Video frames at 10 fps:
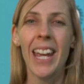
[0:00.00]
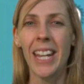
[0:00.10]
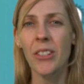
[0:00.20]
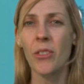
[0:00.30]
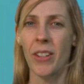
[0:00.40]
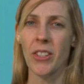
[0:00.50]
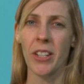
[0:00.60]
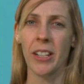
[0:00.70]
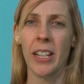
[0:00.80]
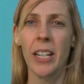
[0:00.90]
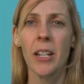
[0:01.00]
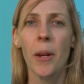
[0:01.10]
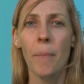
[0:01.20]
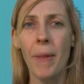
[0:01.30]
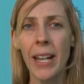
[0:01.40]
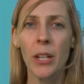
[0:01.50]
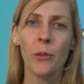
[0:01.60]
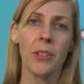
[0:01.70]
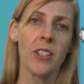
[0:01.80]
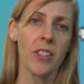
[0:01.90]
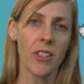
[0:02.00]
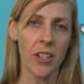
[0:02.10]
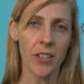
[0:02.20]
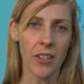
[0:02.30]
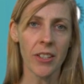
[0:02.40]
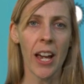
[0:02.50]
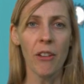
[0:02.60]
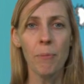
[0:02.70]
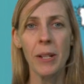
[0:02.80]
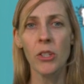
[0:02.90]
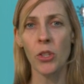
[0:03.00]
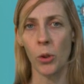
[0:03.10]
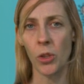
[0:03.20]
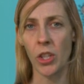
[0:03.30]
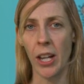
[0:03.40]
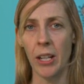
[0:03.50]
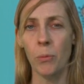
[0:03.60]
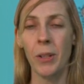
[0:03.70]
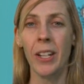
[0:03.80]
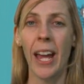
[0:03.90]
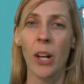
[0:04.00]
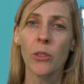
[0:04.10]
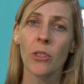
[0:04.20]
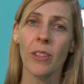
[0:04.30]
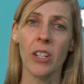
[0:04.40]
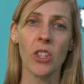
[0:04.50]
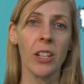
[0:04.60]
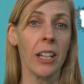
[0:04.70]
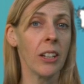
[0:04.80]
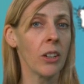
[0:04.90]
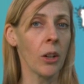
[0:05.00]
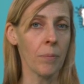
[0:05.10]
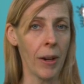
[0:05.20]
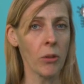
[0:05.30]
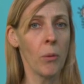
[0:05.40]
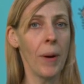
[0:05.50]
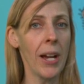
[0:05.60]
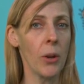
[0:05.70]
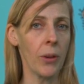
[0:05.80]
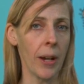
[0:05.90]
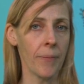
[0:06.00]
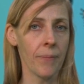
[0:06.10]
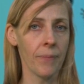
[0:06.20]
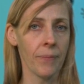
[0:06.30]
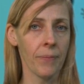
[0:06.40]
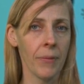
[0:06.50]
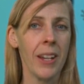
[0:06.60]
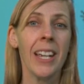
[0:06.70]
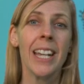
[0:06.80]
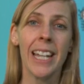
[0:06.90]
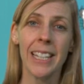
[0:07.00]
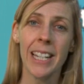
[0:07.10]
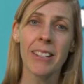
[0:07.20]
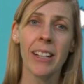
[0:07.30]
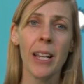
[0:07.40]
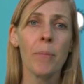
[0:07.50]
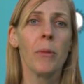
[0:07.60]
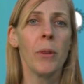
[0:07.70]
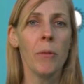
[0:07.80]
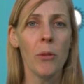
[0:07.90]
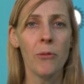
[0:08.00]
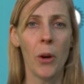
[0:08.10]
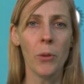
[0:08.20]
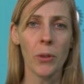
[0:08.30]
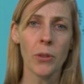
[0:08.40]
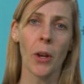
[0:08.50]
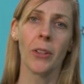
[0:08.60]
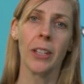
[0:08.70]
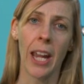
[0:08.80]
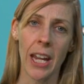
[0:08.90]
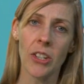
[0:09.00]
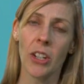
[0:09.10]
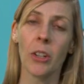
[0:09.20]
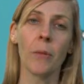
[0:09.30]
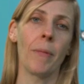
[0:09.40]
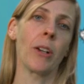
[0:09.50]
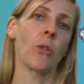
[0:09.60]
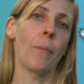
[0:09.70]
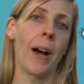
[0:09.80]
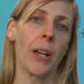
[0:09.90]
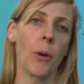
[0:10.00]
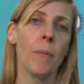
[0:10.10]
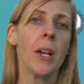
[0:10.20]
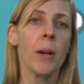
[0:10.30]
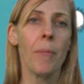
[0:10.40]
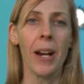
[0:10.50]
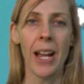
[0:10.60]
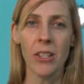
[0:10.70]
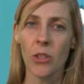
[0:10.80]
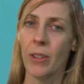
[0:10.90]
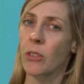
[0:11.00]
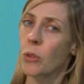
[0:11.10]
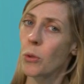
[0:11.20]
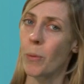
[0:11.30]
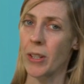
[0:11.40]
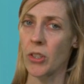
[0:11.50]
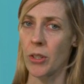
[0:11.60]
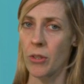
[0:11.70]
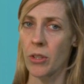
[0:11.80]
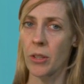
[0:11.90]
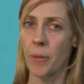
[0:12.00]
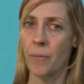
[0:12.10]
Interestingly, many of these diseases have been associated with an alteration in the gut microbiota. In this clip, we will focus on the aging gut microbiome by answering two questions.